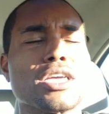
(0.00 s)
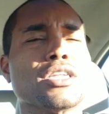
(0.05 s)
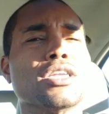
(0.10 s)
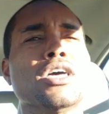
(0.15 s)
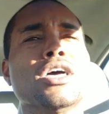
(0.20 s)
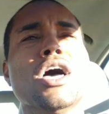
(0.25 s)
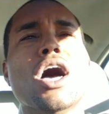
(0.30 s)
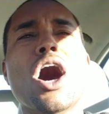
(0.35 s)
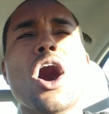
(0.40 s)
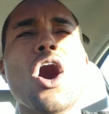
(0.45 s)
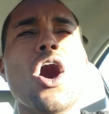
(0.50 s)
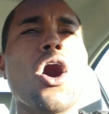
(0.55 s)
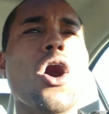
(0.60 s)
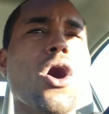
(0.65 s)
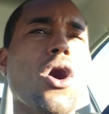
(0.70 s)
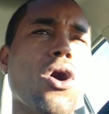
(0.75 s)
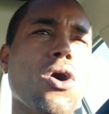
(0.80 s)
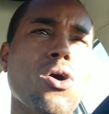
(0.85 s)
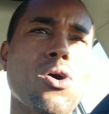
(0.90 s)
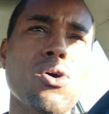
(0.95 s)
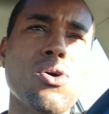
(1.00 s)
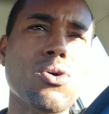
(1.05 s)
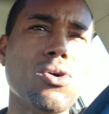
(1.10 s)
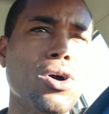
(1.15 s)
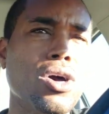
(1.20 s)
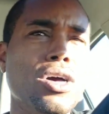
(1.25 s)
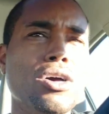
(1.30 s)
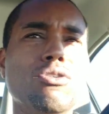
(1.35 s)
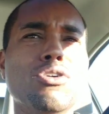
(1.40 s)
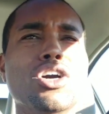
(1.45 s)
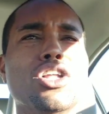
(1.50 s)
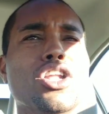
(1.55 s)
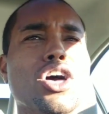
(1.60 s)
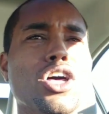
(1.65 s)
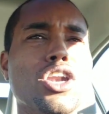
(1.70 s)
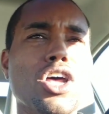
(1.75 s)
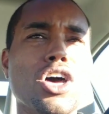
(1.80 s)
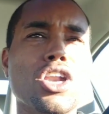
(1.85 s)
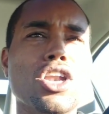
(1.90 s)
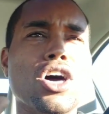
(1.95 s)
And oh, blah, blah,